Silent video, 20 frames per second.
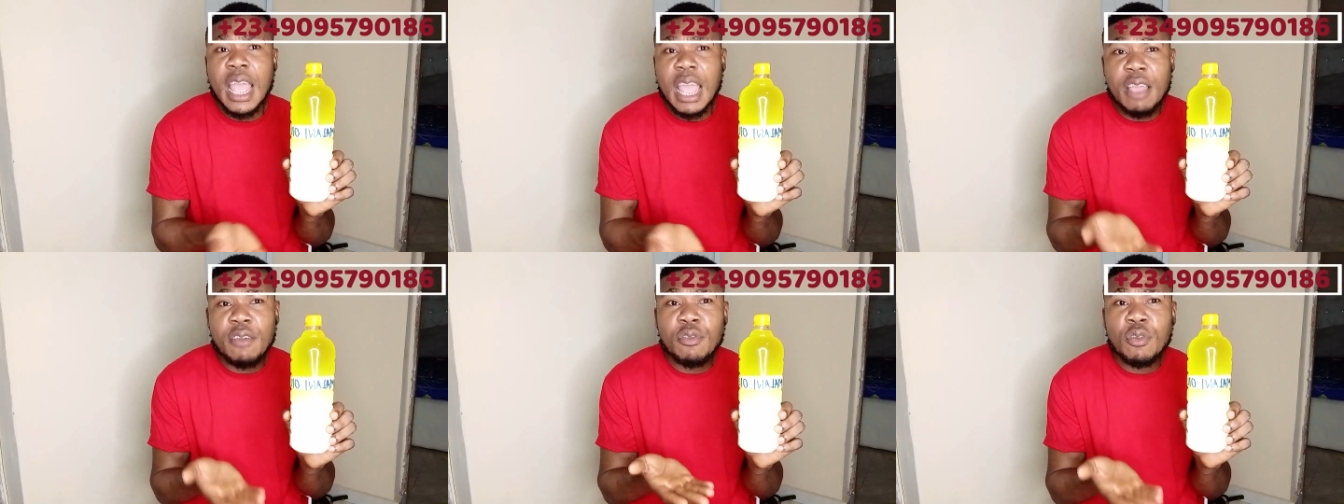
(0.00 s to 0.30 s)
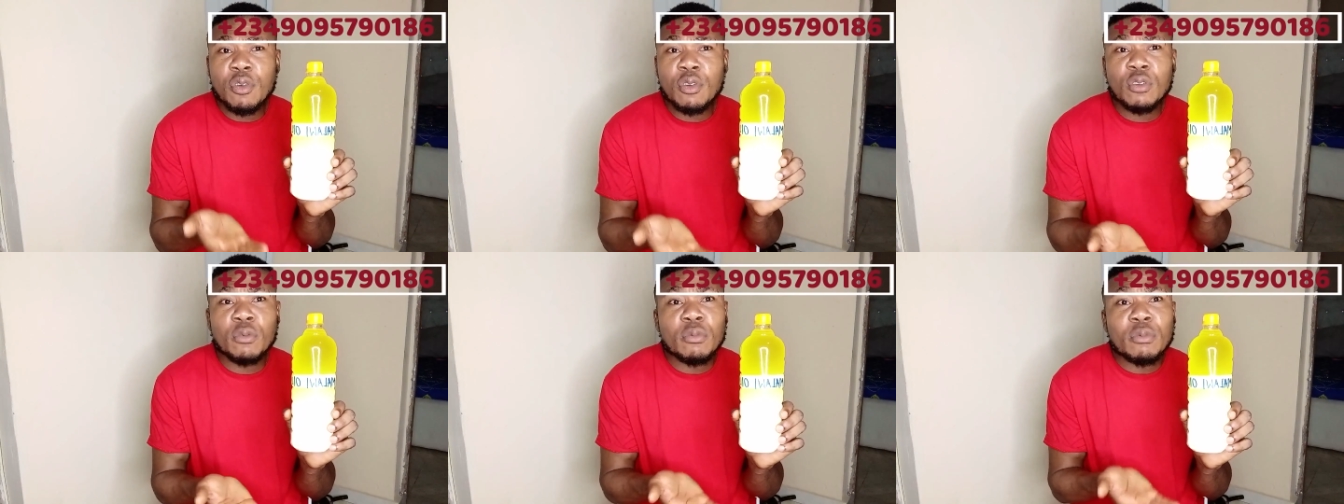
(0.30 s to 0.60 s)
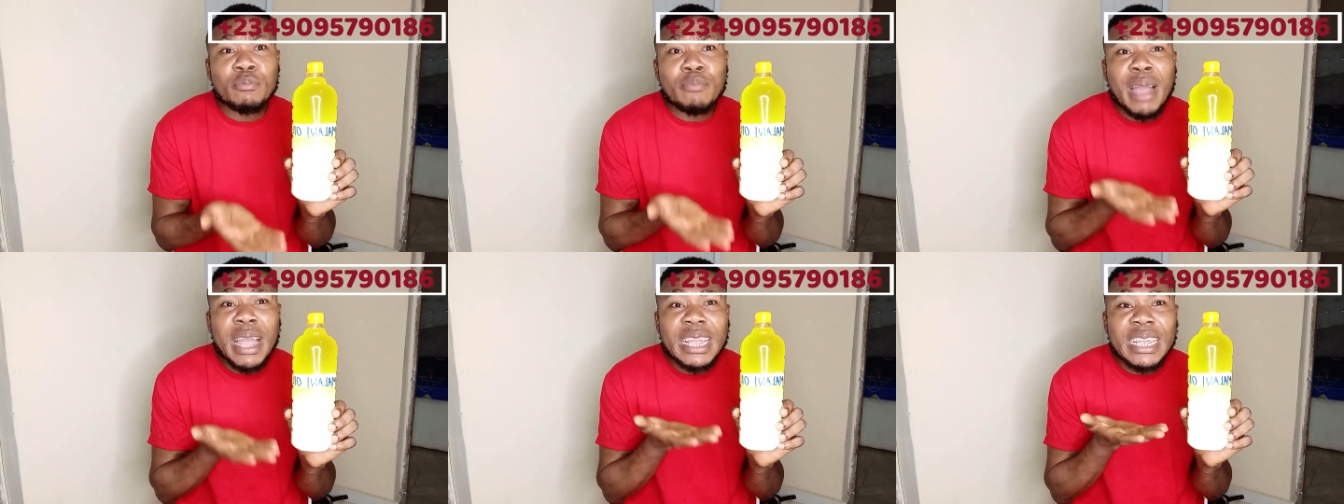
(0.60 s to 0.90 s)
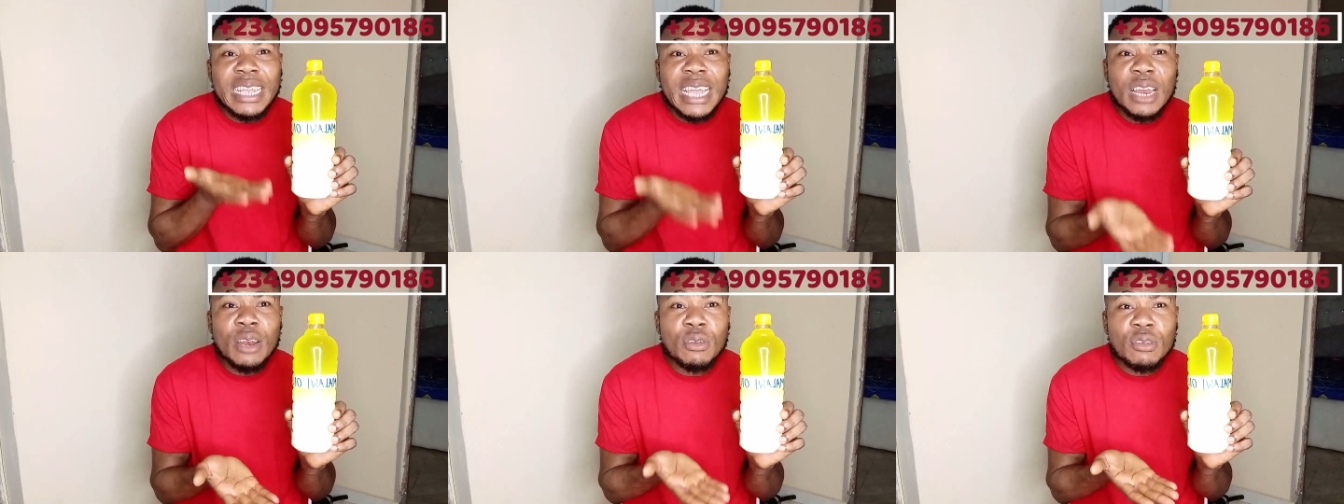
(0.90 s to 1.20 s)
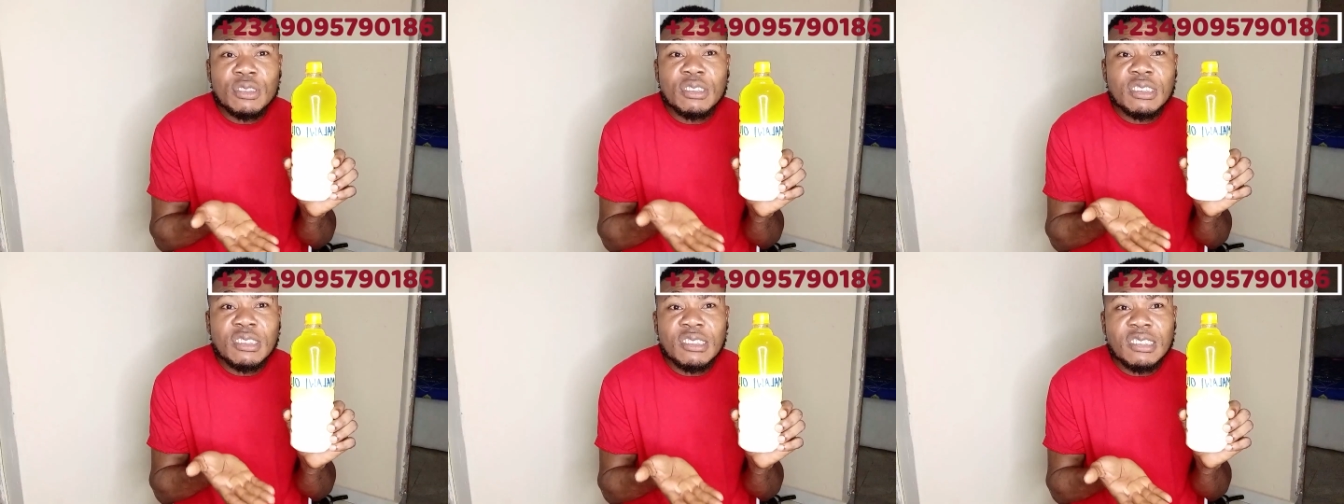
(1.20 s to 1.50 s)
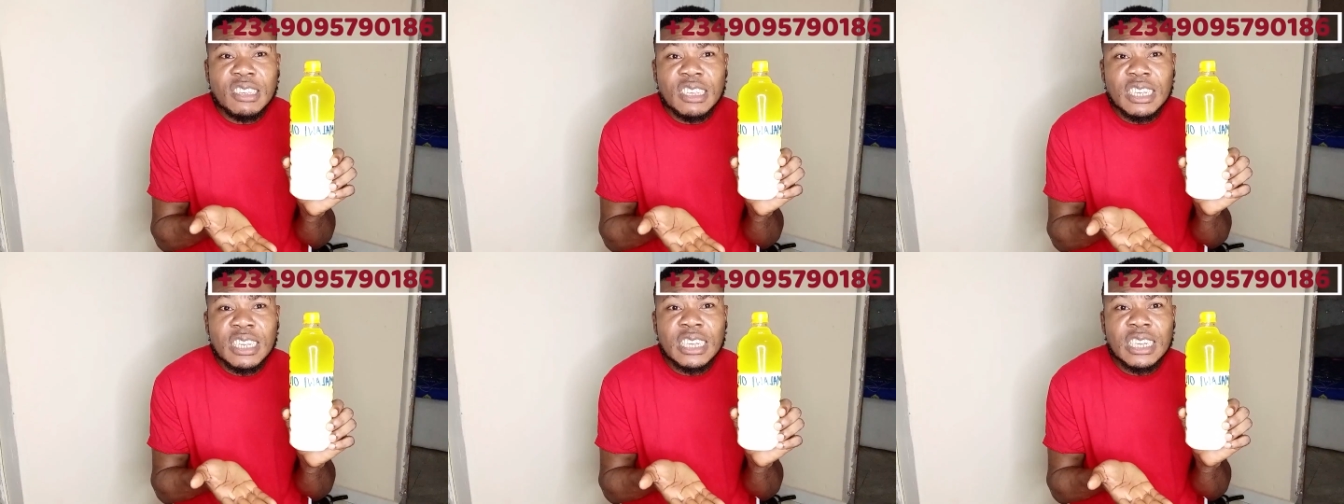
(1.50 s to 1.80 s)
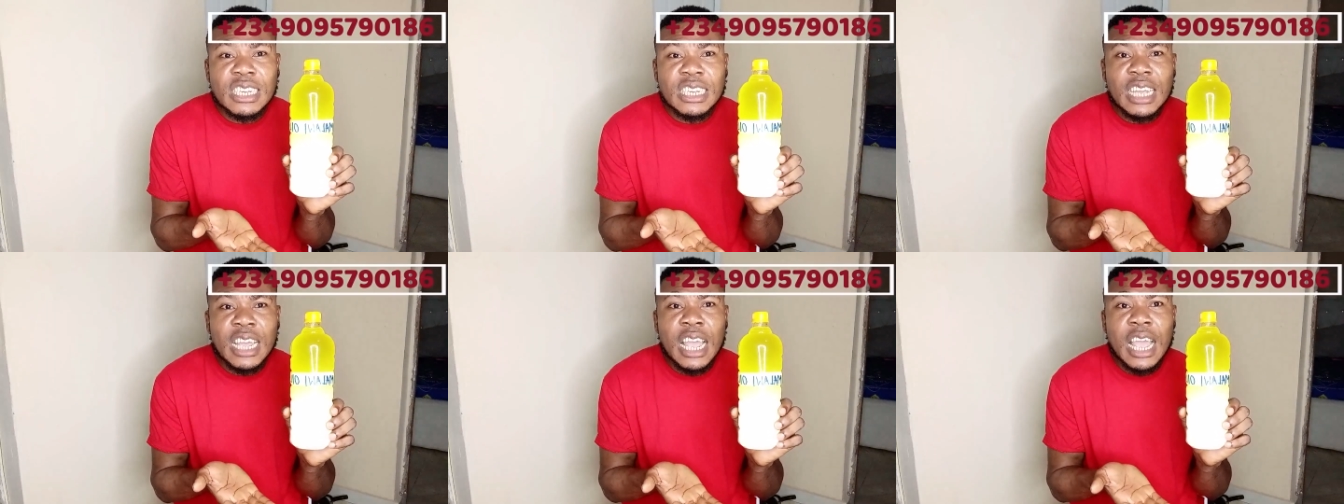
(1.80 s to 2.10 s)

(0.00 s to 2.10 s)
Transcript: Even my yellow CC.